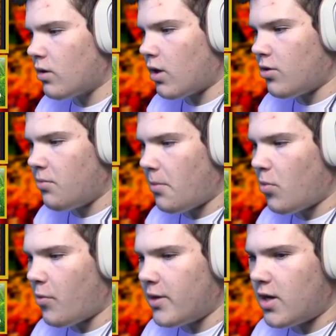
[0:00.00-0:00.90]
I don't remember
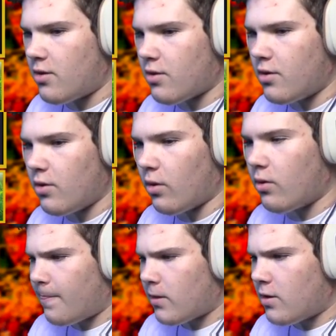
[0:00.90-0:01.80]
what we need to do.
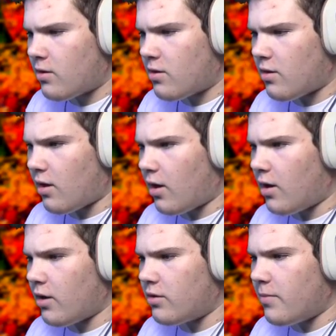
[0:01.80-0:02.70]
Because
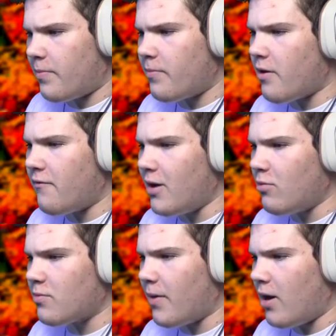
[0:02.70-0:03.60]
uh, the event
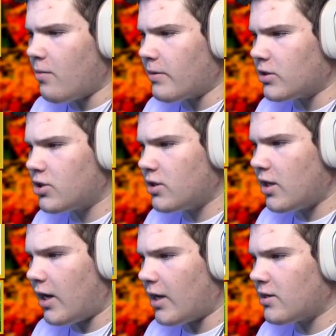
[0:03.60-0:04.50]
with Balba, shouldn't
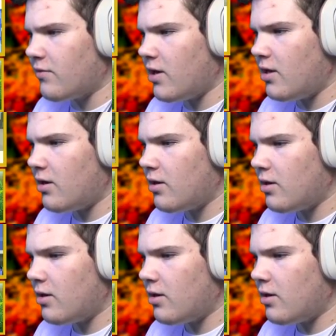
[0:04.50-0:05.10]
that activate?